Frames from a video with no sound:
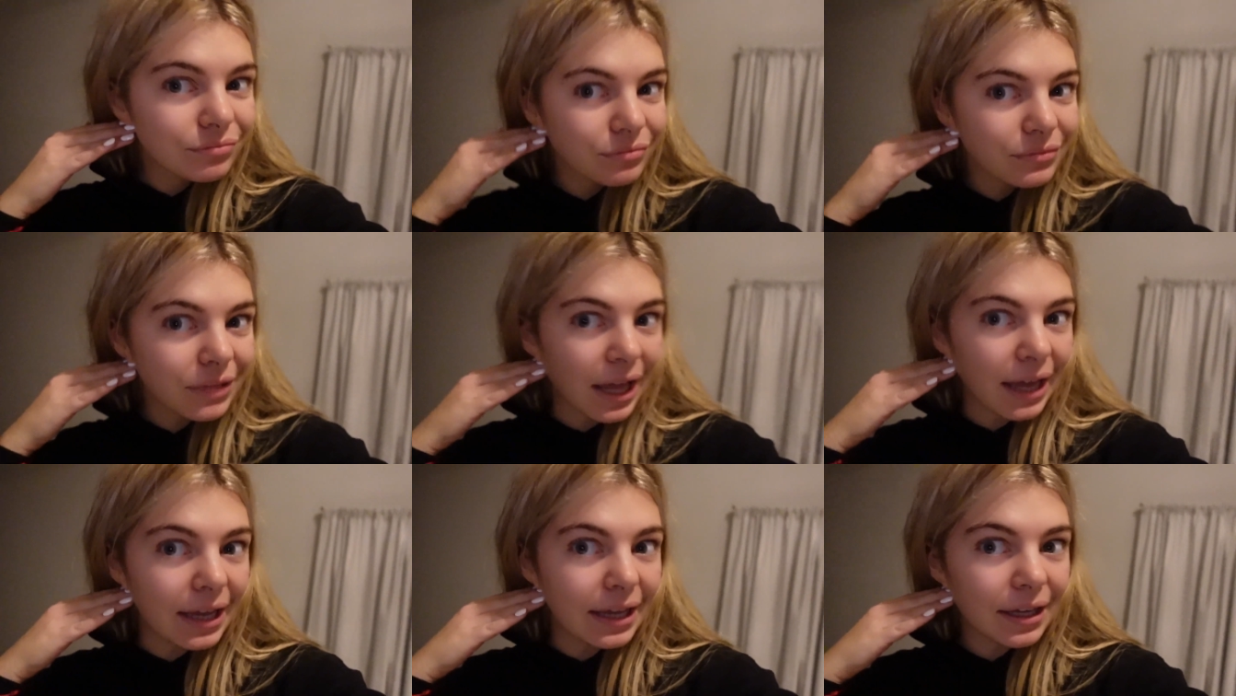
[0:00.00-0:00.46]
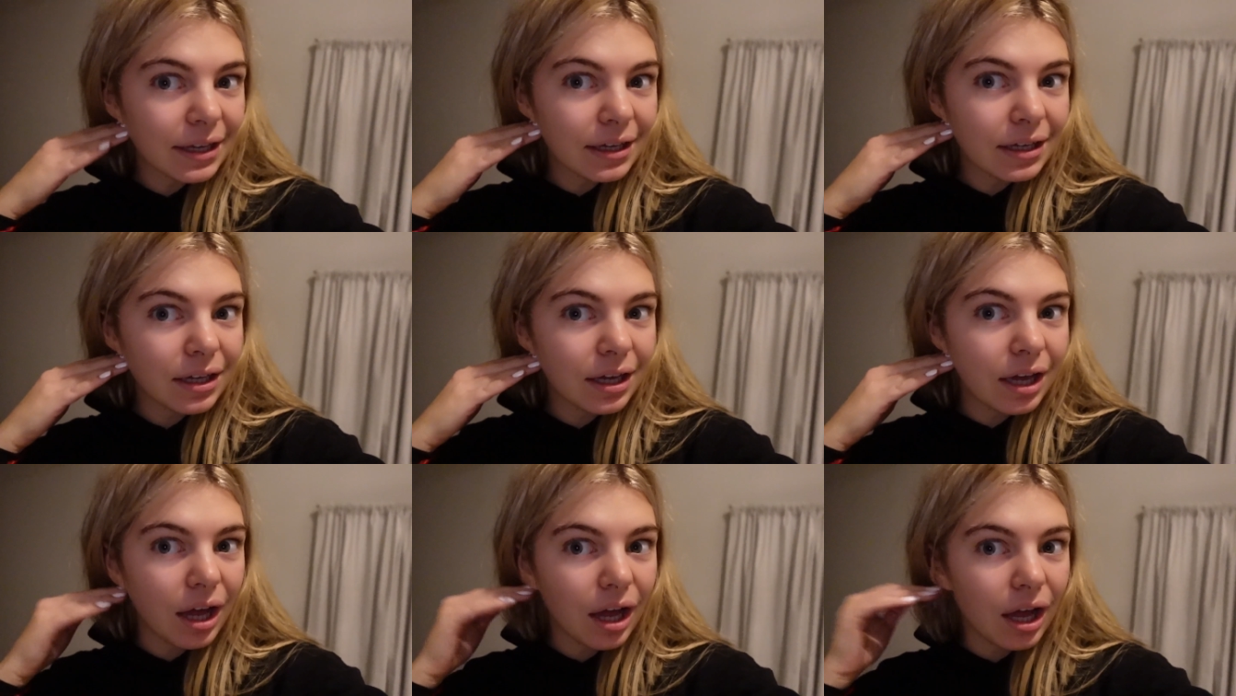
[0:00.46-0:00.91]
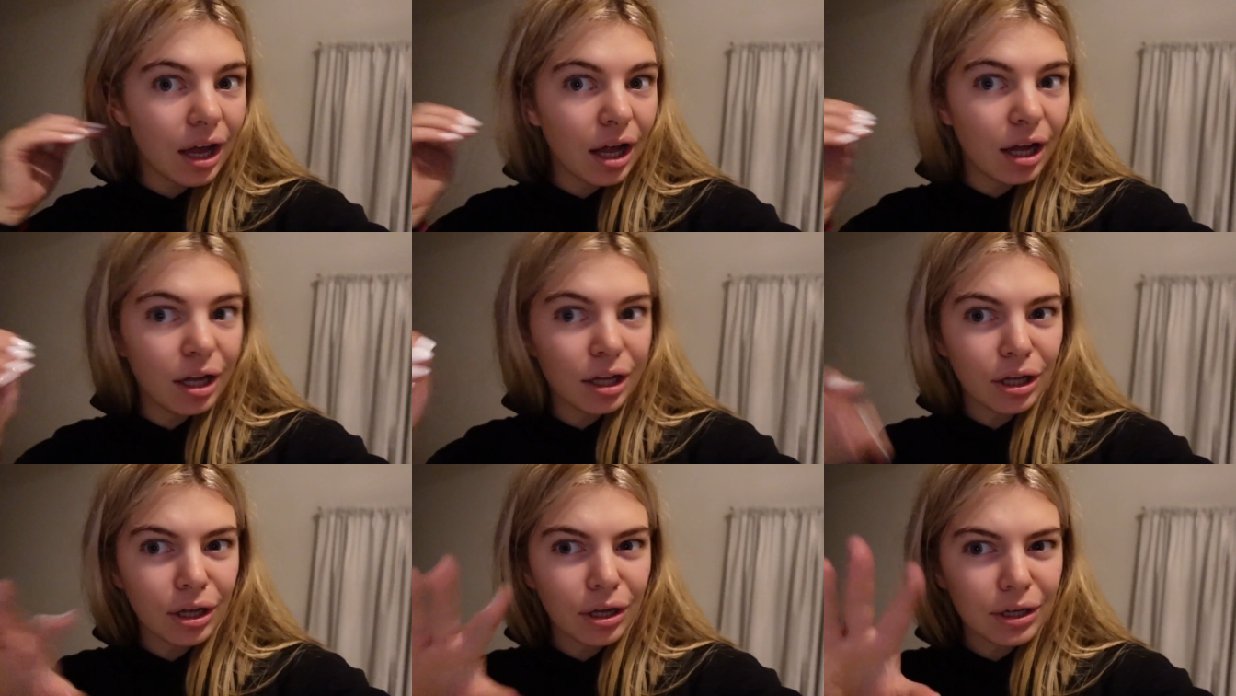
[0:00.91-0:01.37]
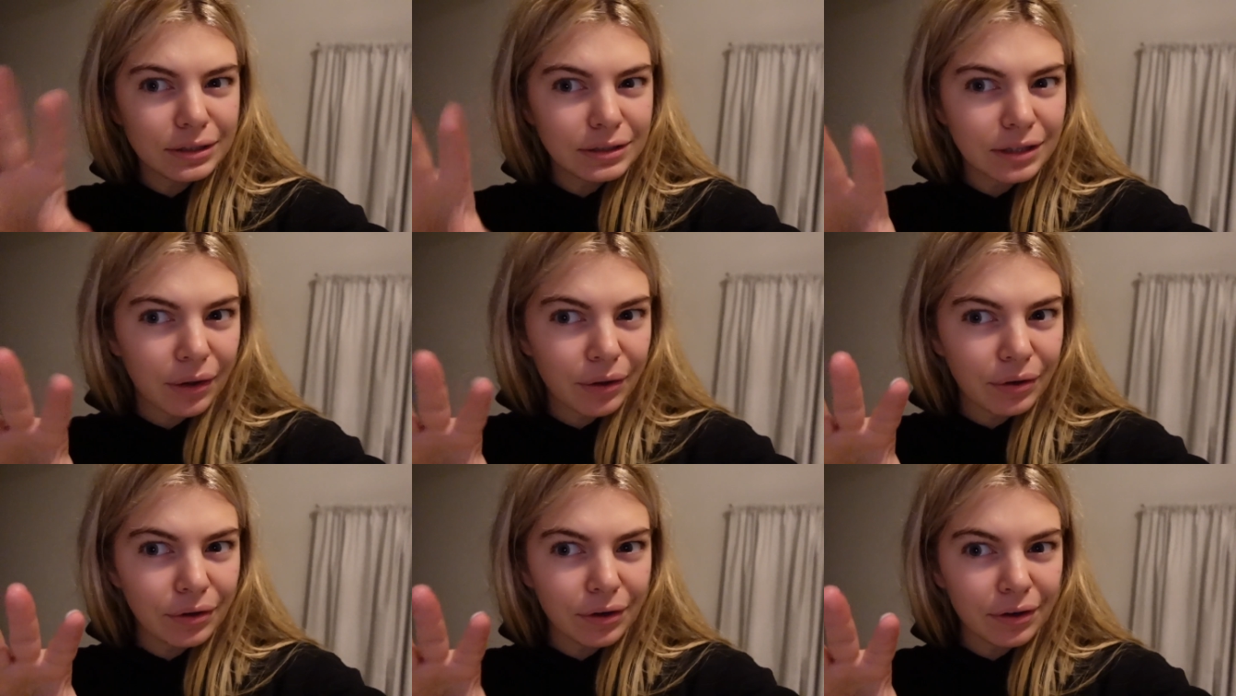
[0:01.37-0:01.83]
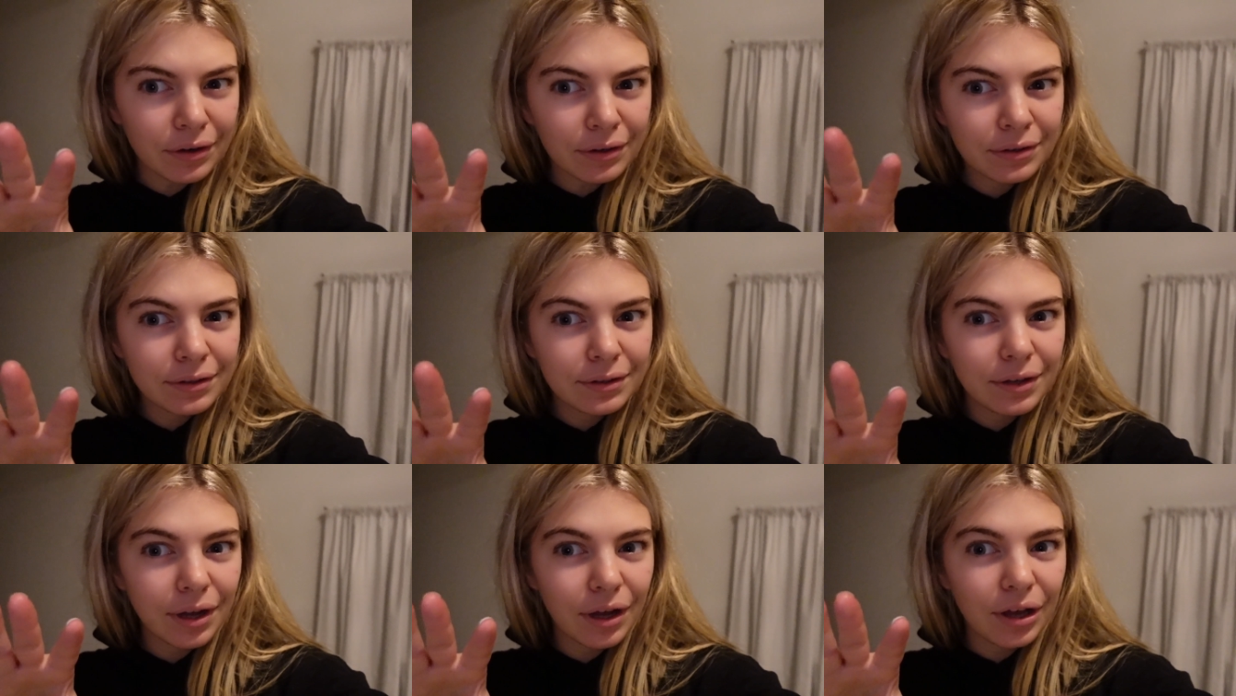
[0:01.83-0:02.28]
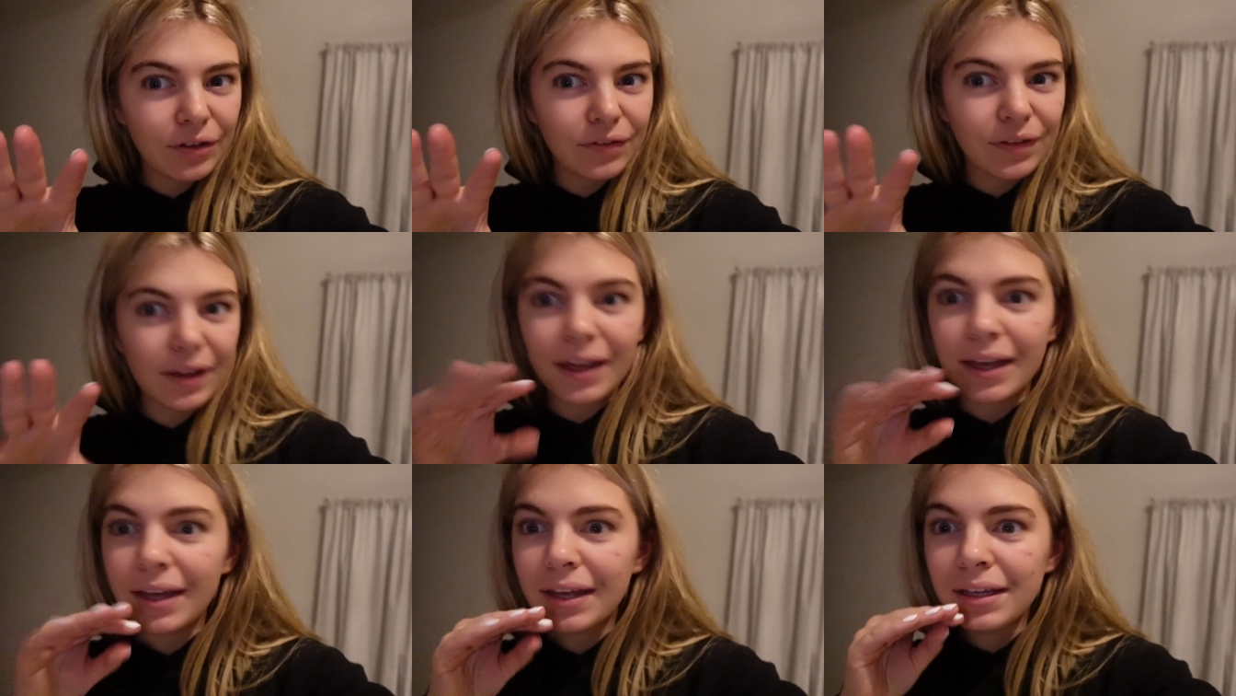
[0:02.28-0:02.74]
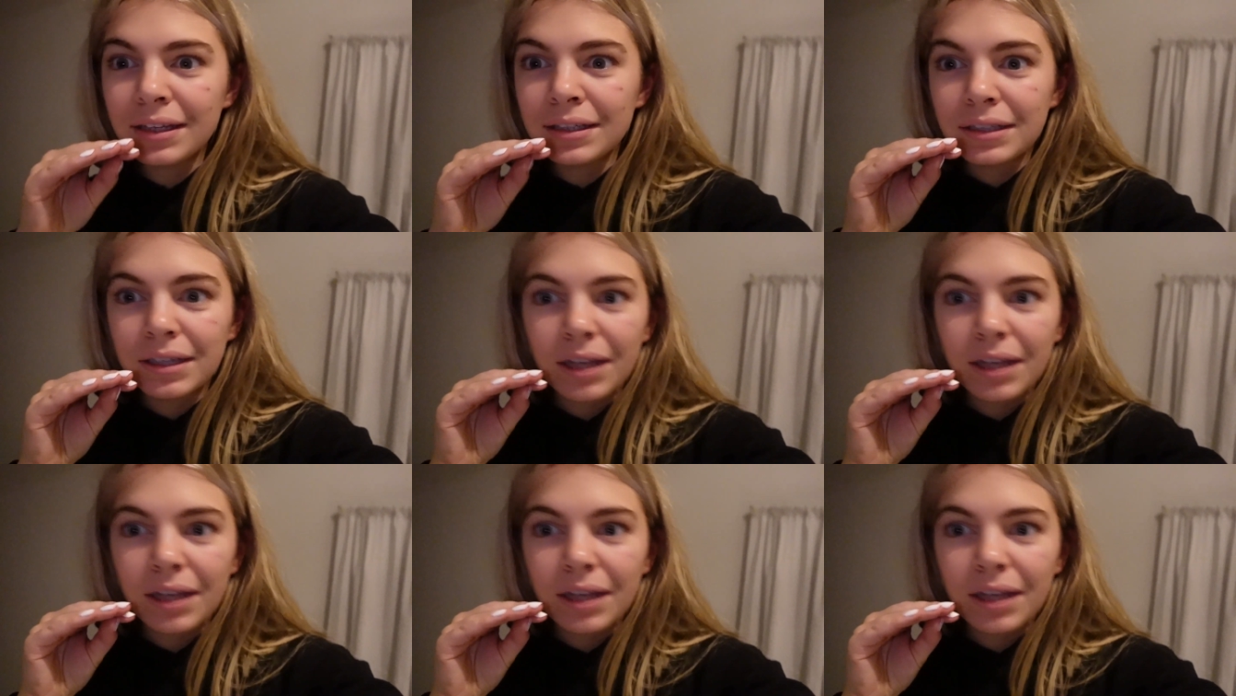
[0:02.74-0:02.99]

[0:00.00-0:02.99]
like a lot is going on over here